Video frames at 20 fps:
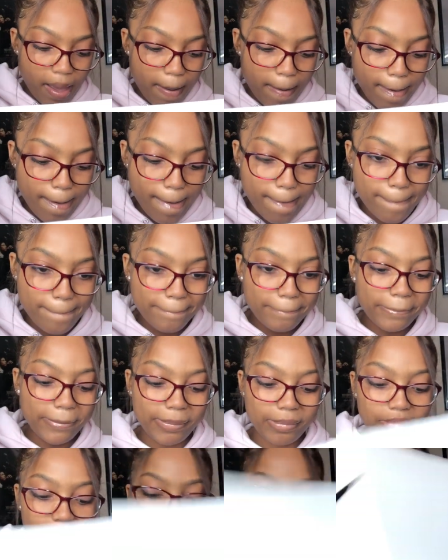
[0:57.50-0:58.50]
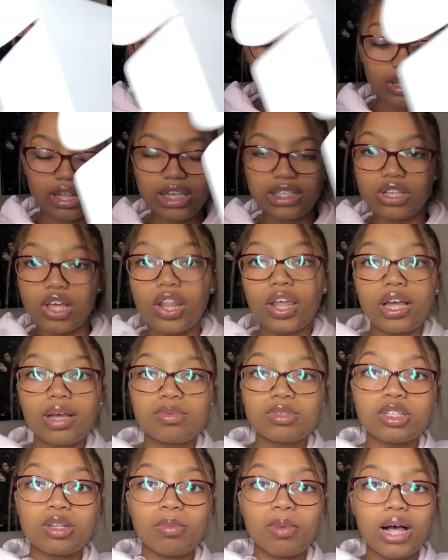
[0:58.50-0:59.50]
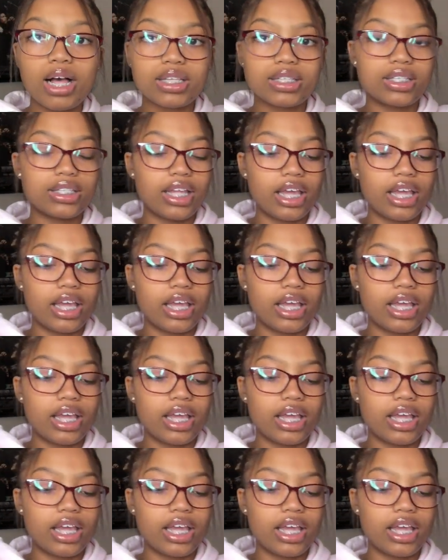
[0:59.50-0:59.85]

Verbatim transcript: And that's all that comes in the box is